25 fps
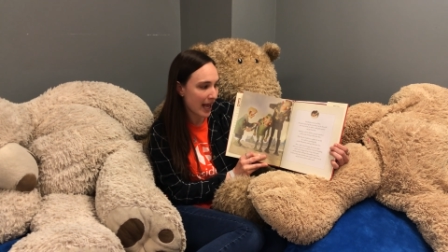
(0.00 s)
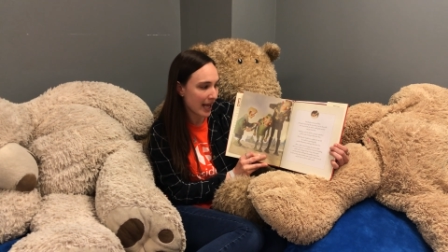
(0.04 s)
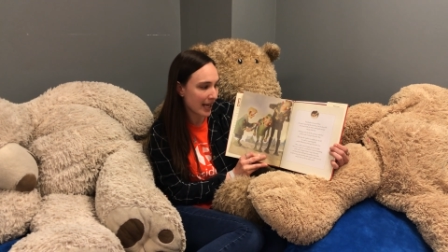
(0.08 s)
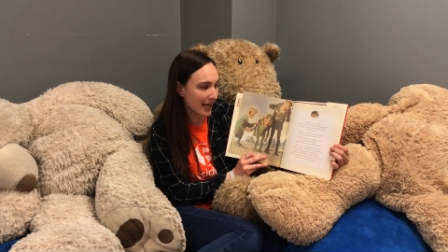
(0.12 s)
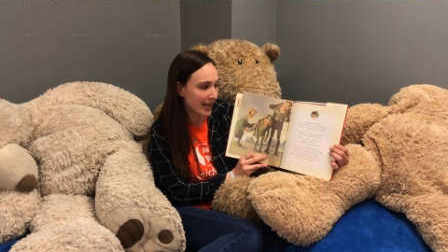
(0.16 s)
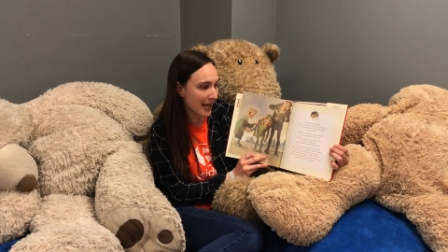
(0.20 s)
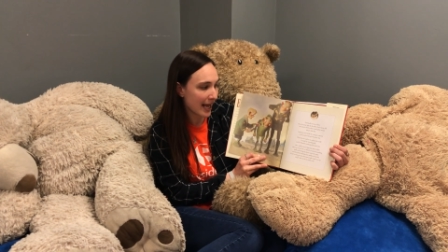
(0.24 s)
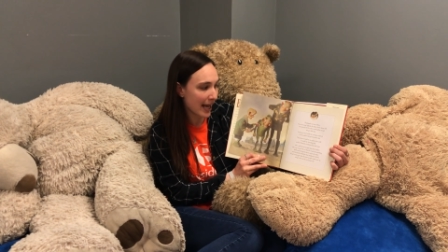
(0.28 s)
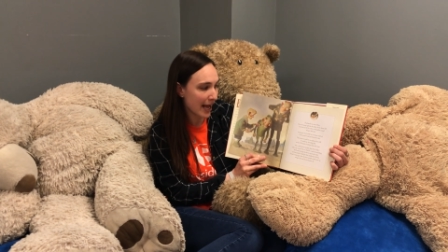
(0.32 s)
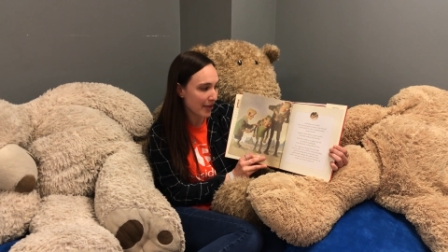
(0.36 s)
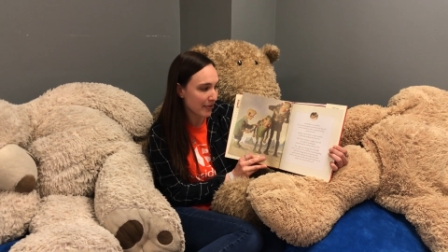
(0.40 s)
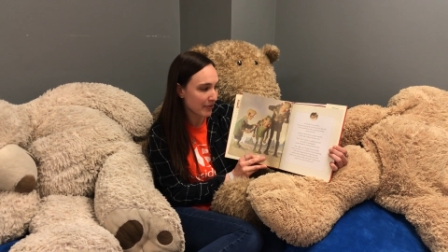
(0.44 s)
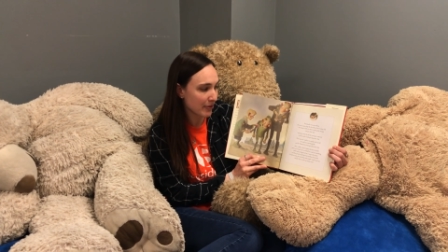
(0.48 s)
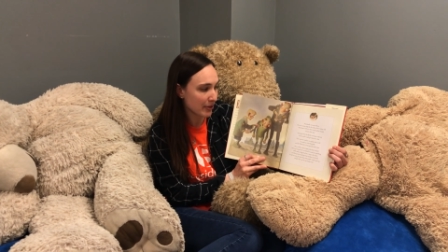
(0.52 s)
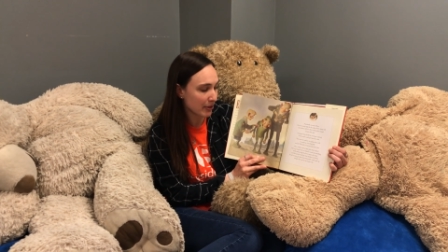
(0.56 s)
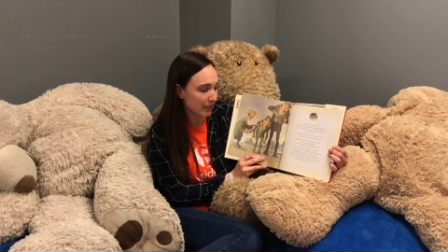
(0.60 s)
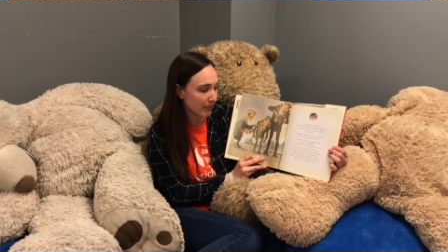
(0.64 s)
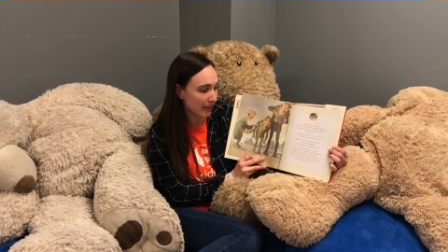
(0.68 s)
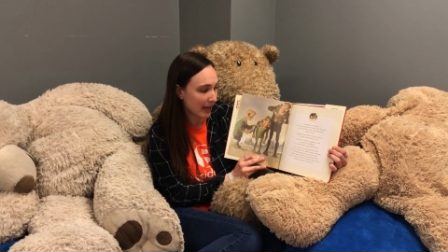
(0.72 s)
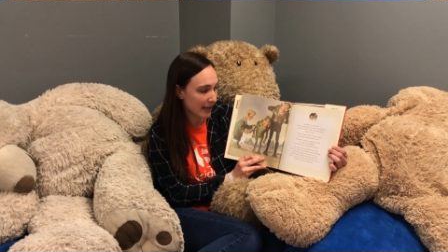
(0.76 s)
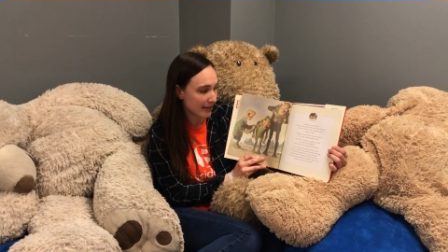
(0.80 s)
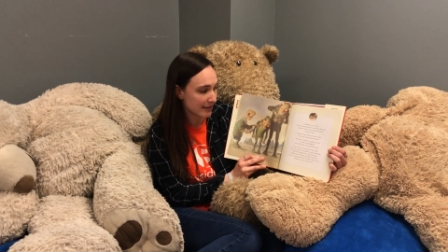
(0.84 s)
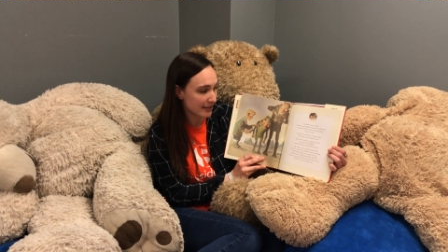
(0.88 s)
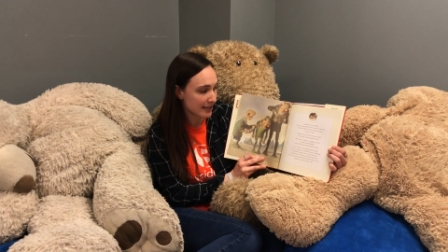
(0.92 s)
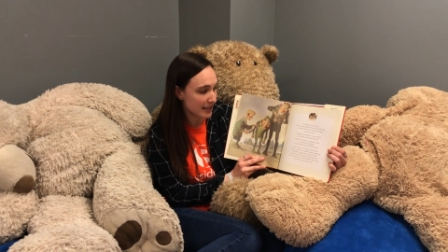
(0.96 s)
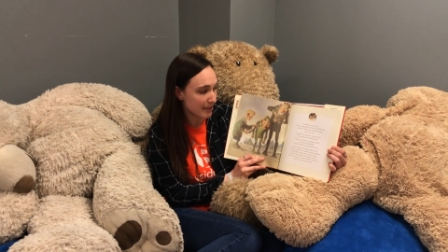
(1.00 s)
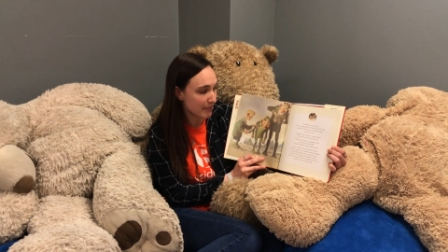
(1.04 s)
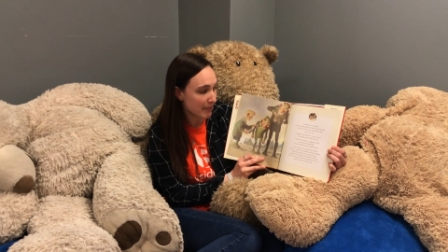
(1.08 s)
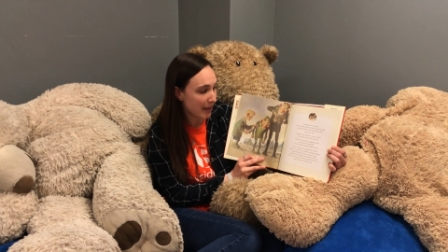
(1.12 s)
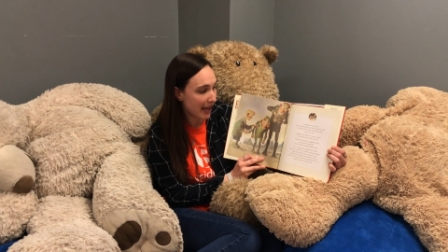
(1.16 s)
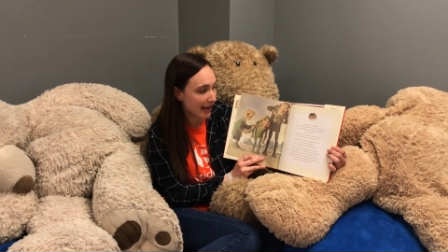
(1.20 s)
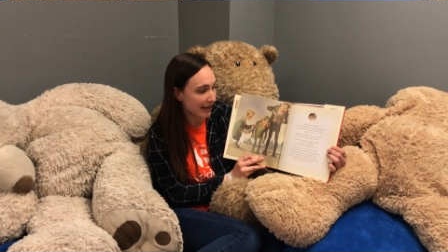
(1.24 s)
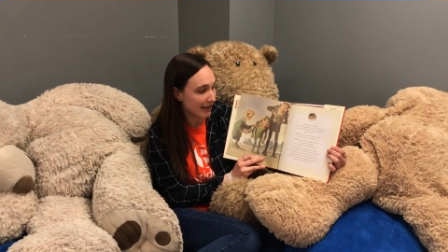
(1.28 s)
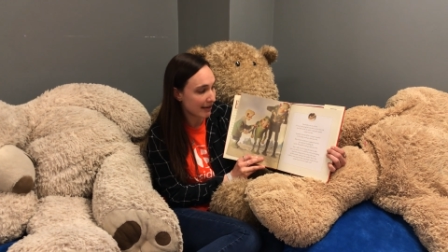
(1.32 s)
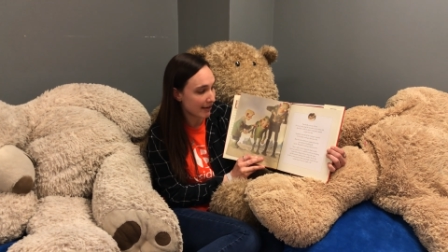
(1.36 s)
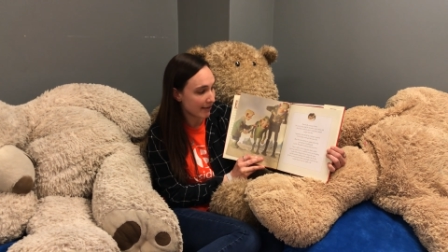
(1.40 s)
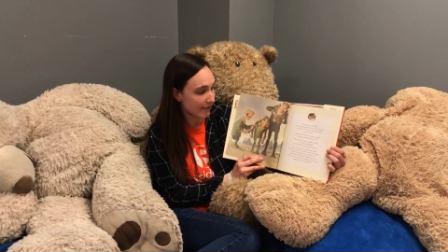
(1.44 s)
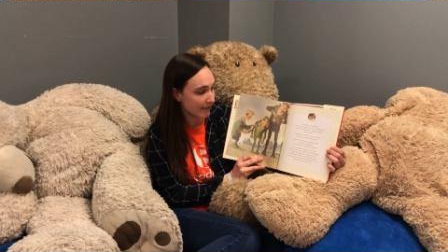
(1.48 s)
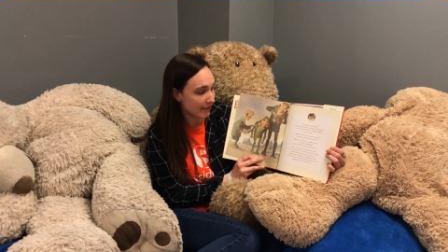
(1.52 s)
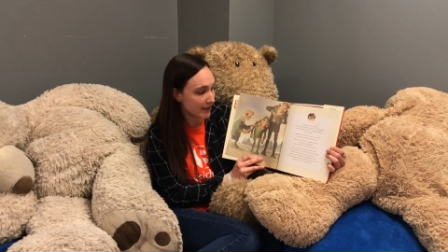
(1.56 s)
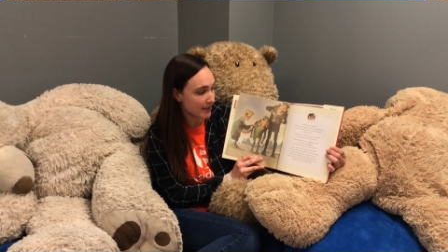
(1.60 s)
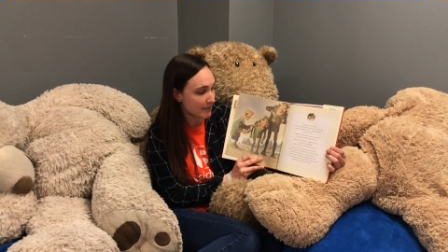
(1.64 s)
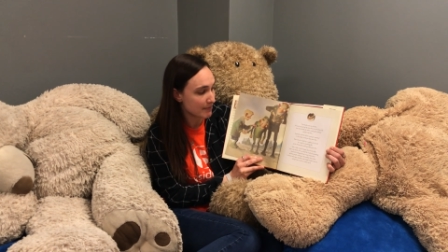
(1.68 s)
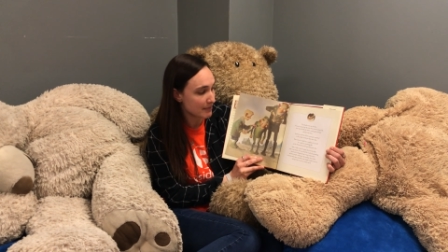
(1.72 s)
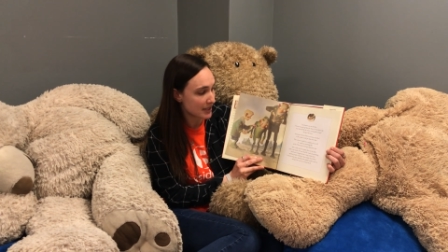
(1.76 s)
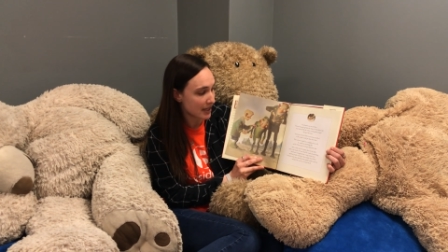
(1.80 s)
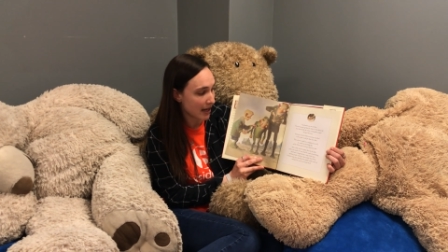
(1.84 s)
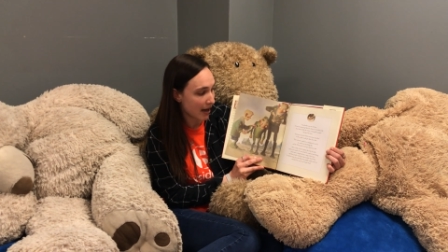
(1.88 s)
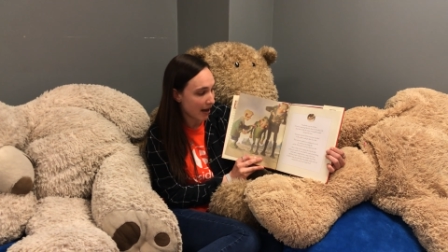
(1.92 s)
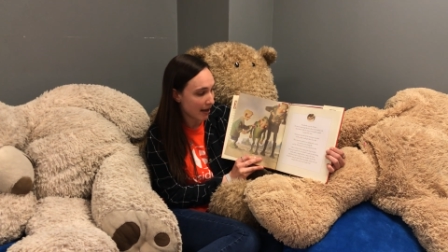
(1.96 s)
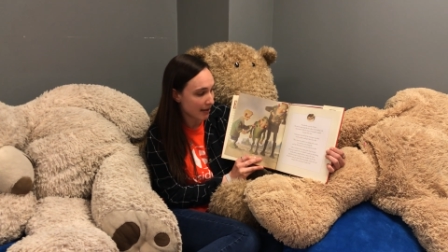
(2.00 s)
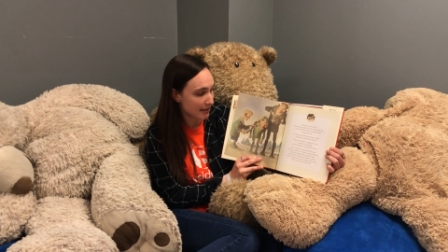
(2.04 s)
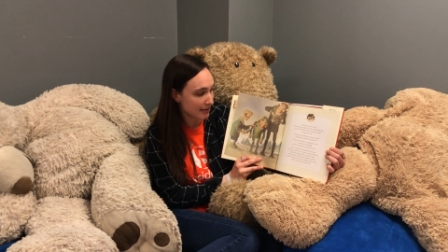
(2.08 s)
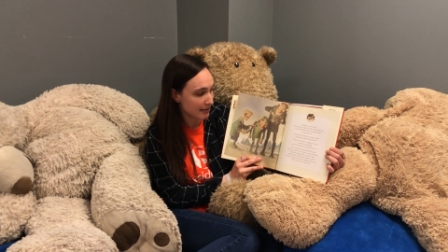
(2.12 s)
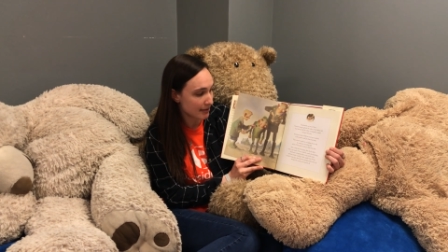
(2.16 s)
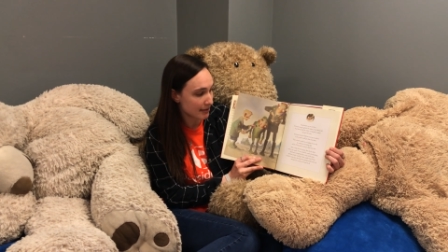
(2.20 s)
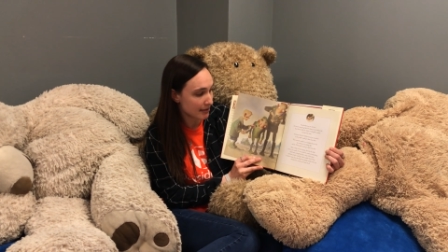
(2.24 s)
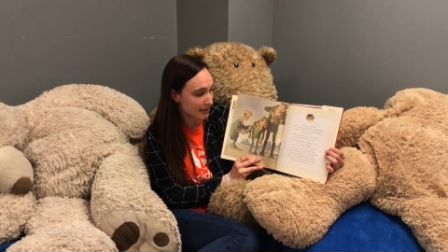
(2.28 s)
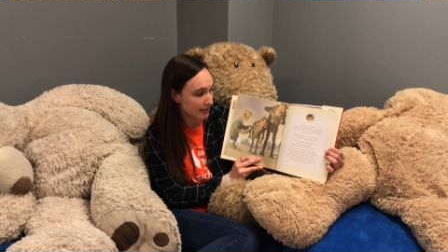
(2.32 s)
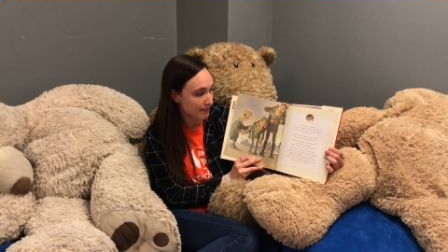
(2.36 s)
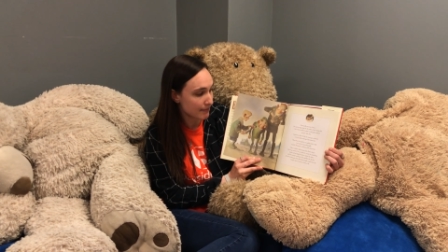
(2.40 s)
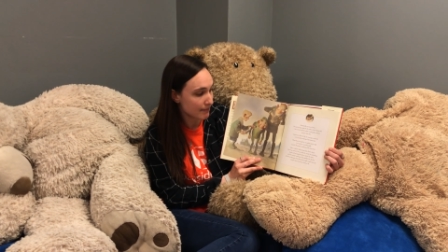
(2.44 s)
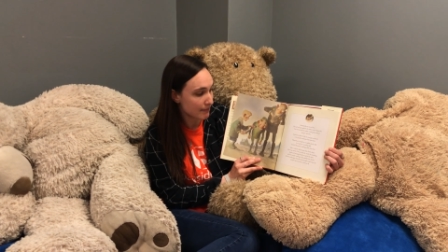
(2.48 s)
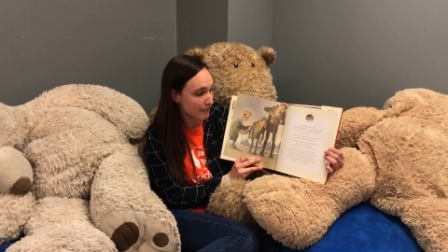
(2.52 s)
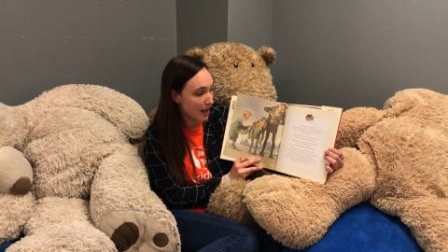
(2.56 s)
and gather around him and give him dots.